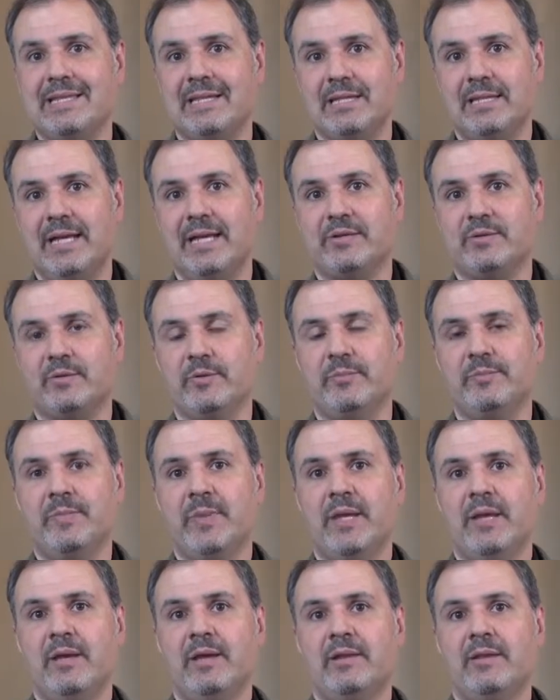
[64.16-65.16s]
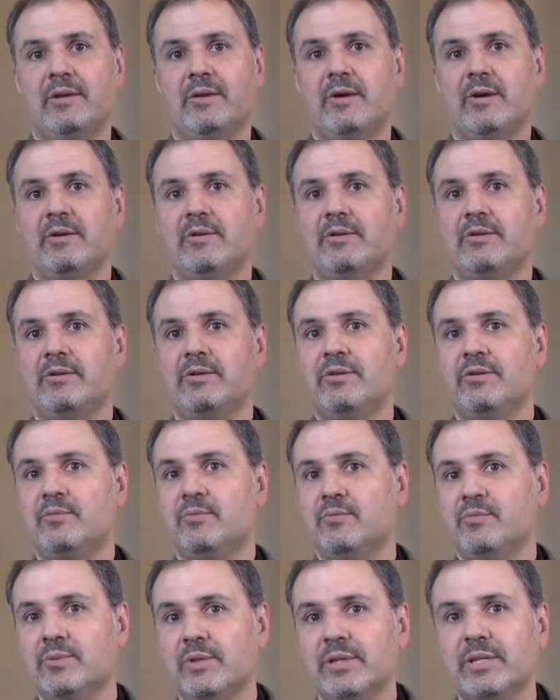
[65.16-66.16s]
the classroom. There are
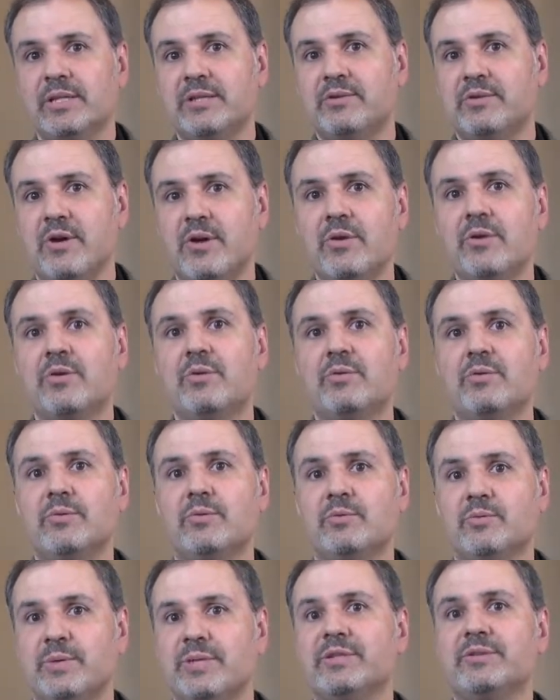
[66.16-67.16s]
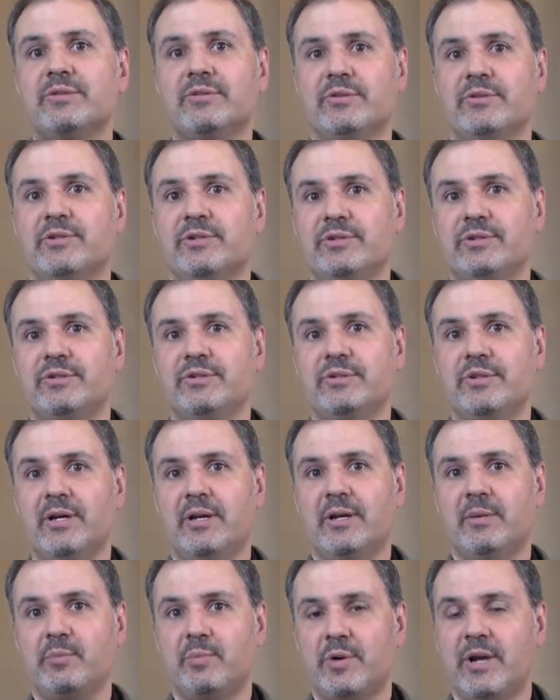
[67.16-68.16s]
really no research
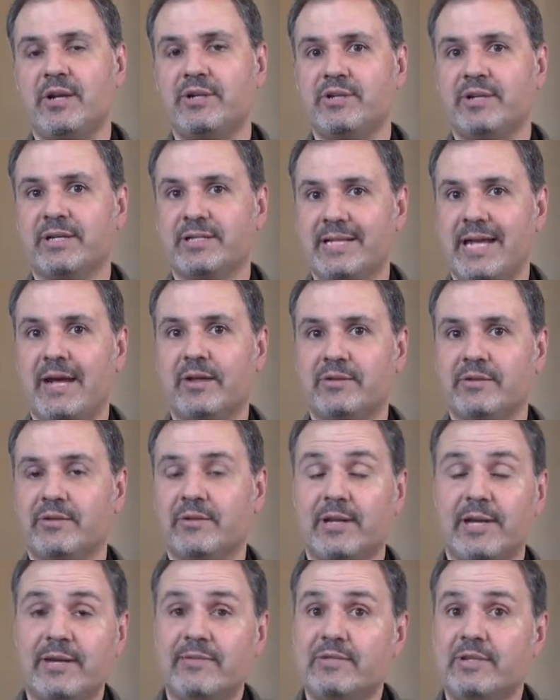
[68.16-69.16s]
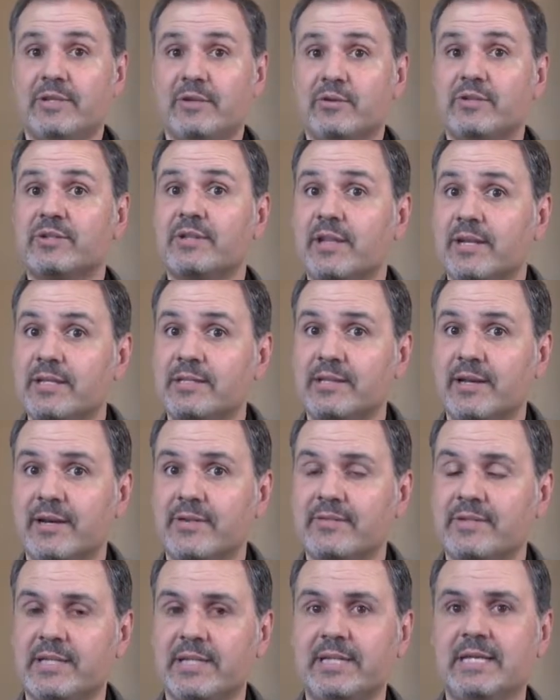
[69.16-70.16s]
uh, projects out there that I've seen, no studies that
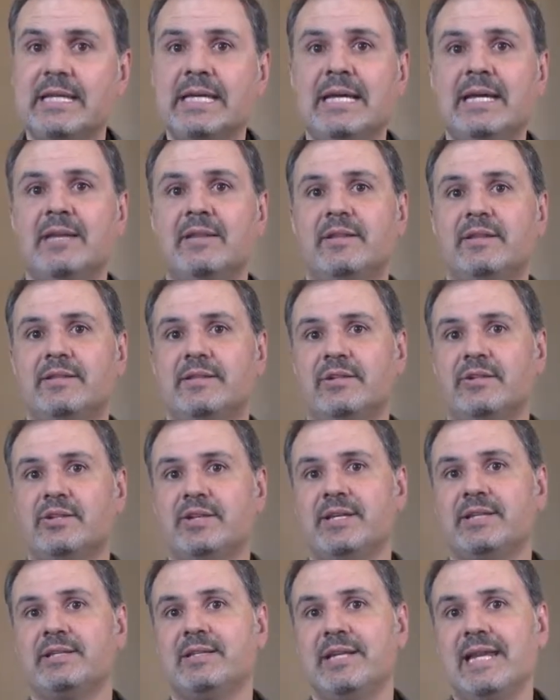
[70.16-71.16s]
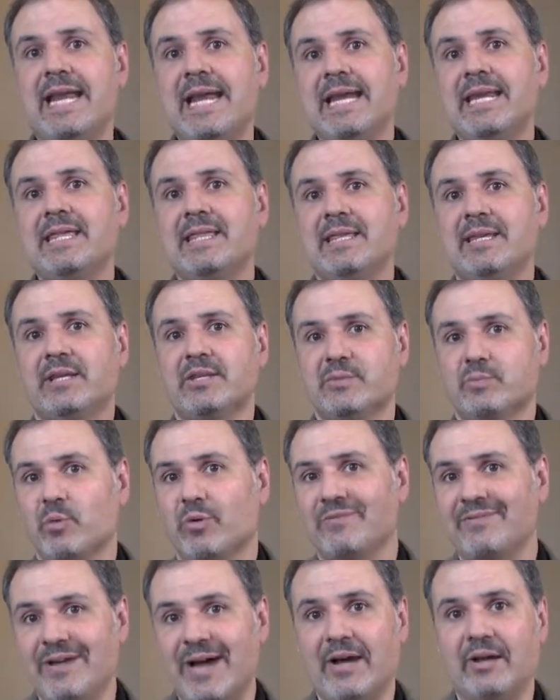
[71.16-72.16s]
I've seen, that suggest that anything is
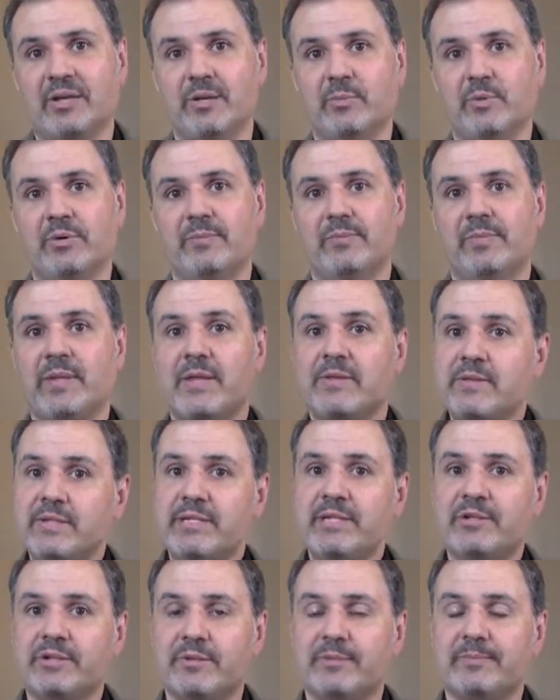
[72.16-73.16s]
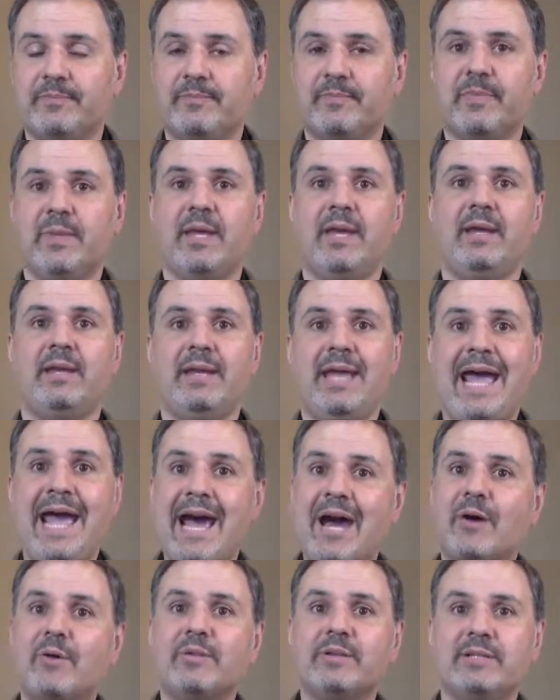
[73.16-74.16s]
more valuable than the teacher and
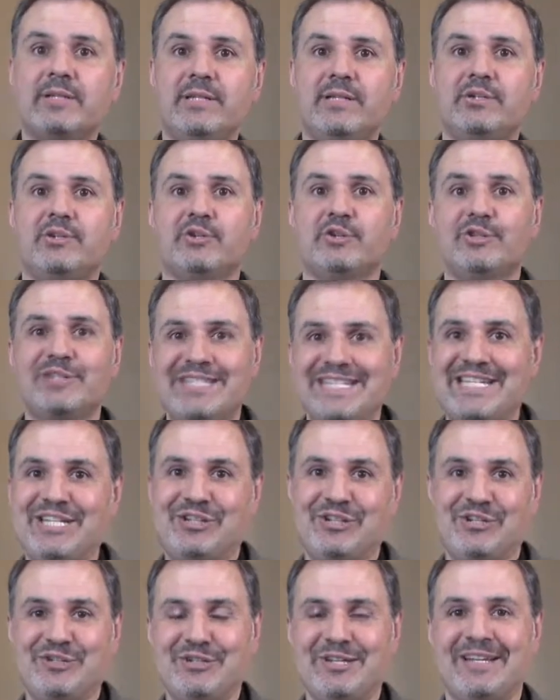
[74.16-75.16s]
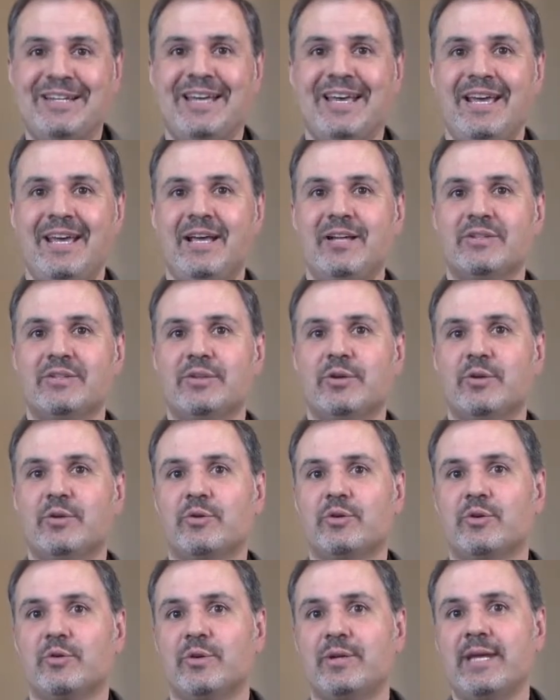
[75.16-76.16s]
how the teacher teaches. And so
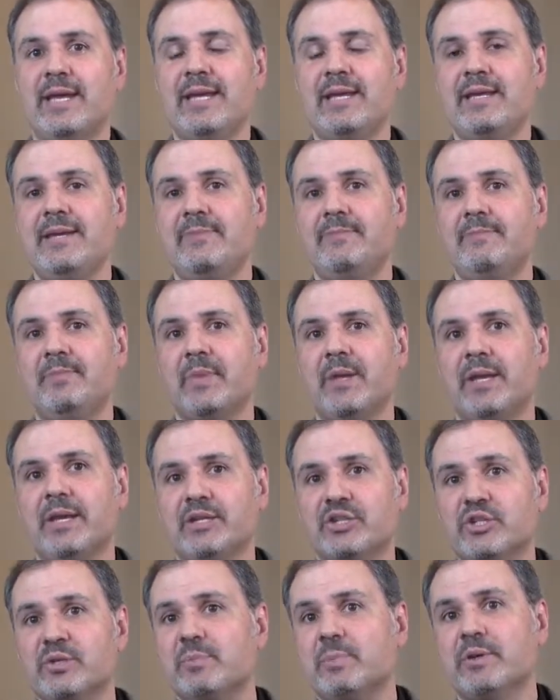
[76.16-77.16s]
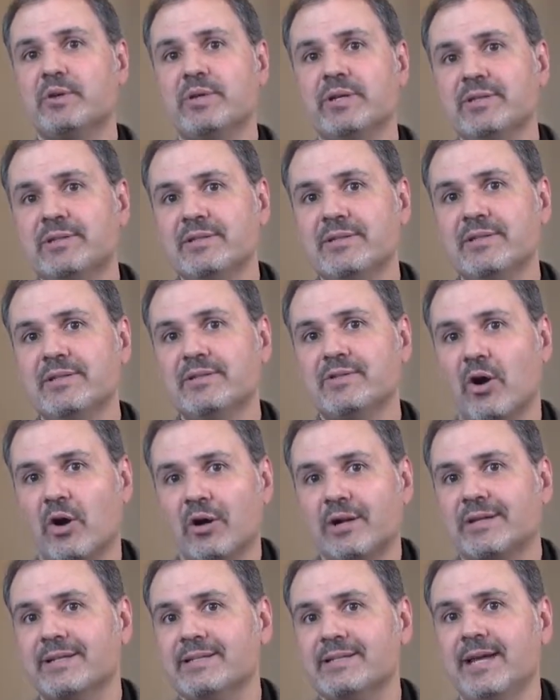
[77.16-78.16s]
creating experiences,
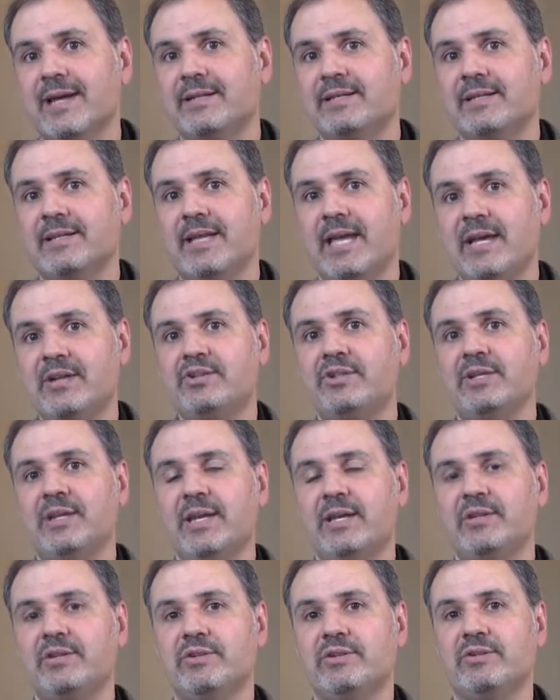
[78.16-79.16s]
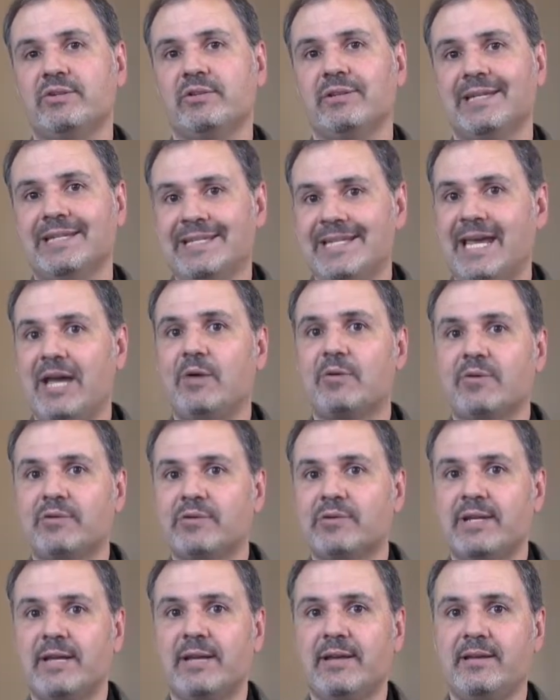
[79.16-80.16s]
architecting educational
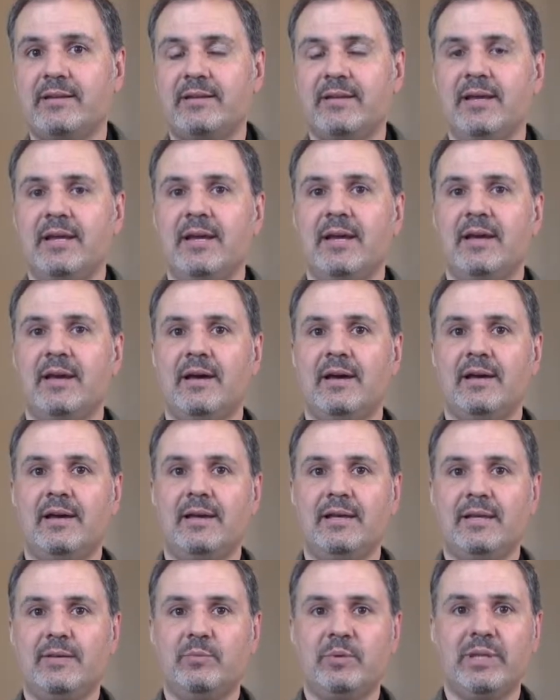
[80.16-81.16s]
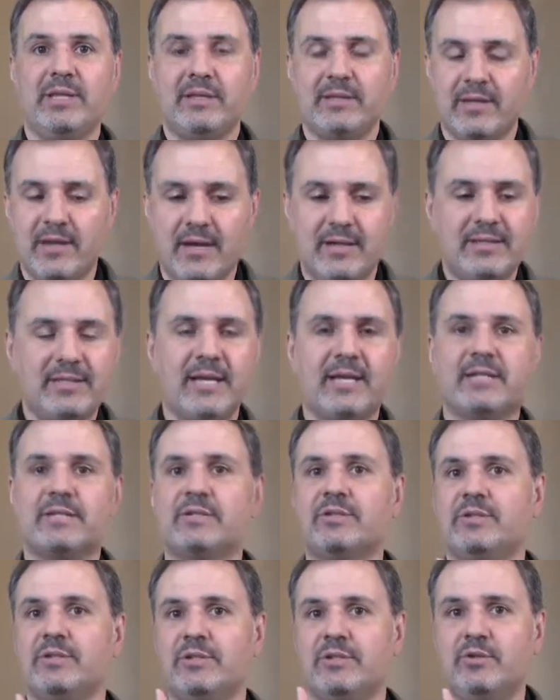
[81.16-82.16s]
encounters and uh, within
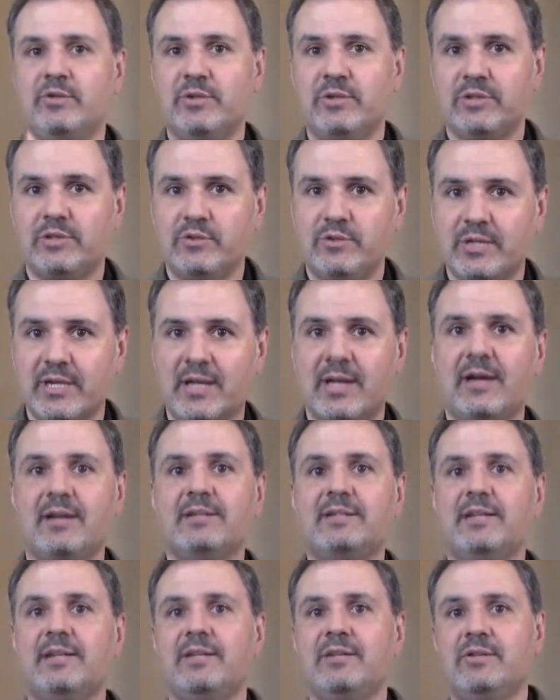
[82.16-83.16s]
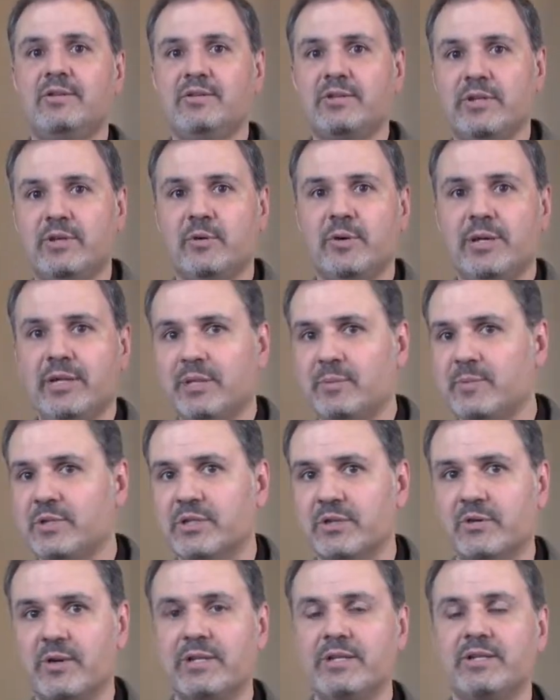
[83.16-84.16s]
context, use, using content, using curriculum
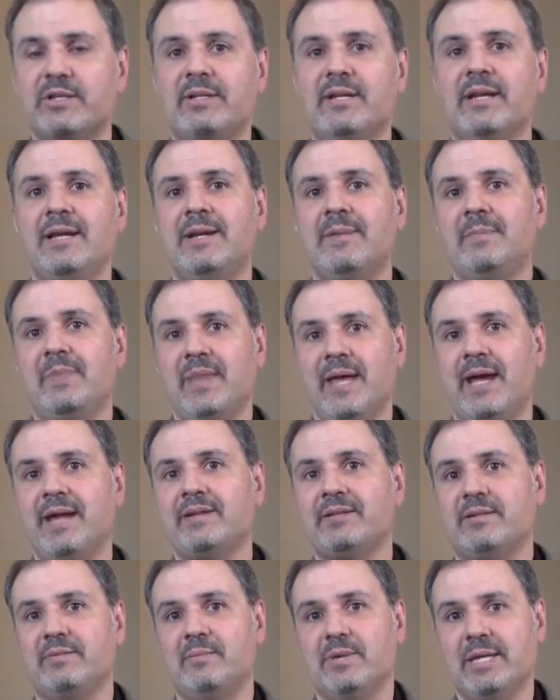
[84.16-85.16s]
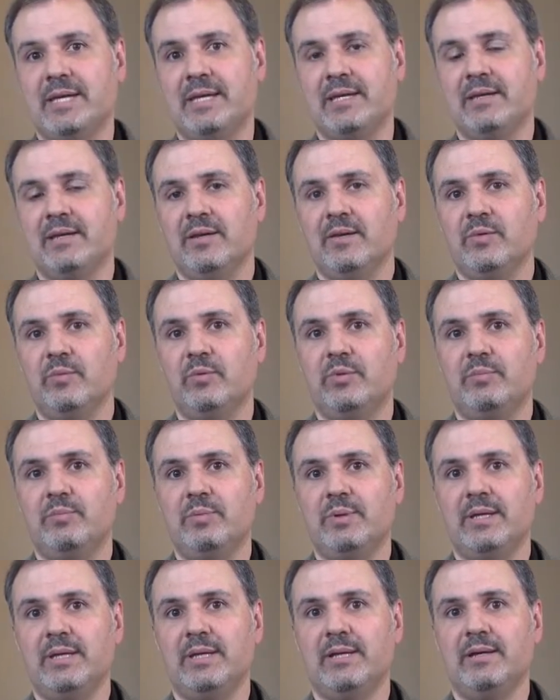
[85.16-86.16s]
integration, that to me would
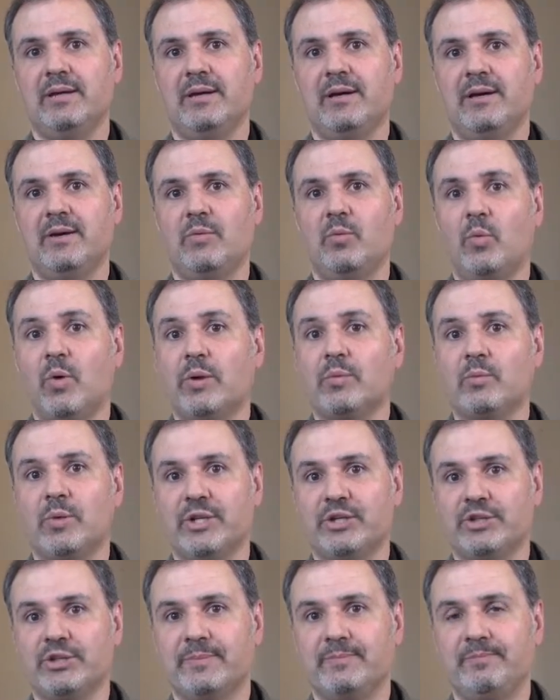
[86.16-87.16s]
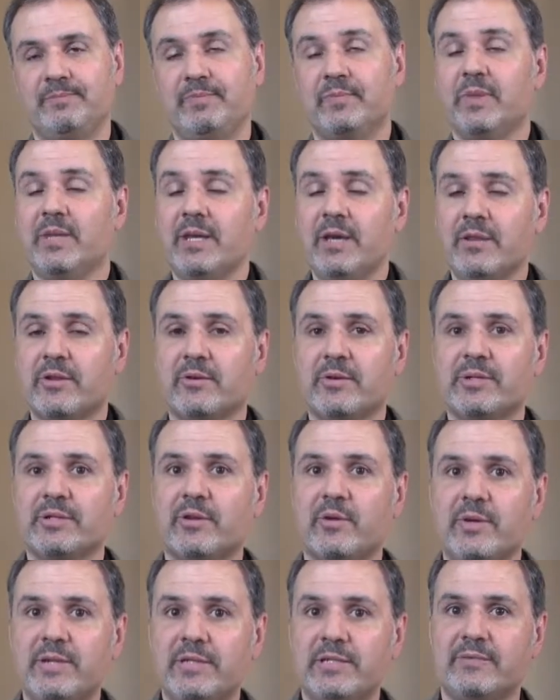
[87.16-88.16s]
be uh, one wish. The other is
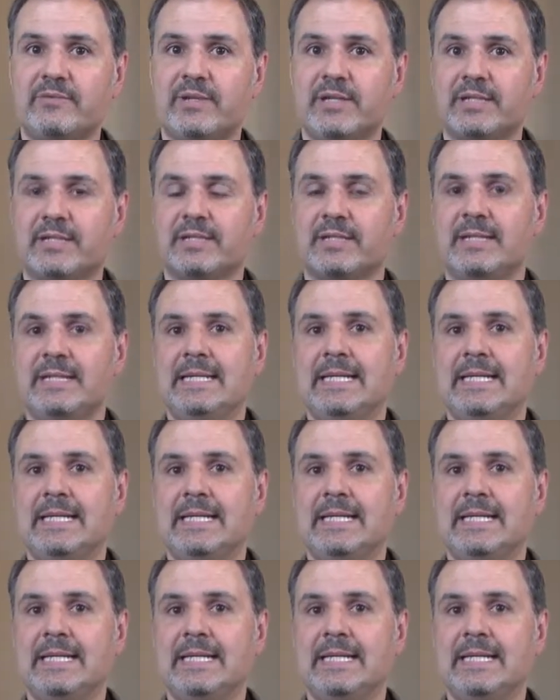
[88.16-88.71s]
cohesiveness.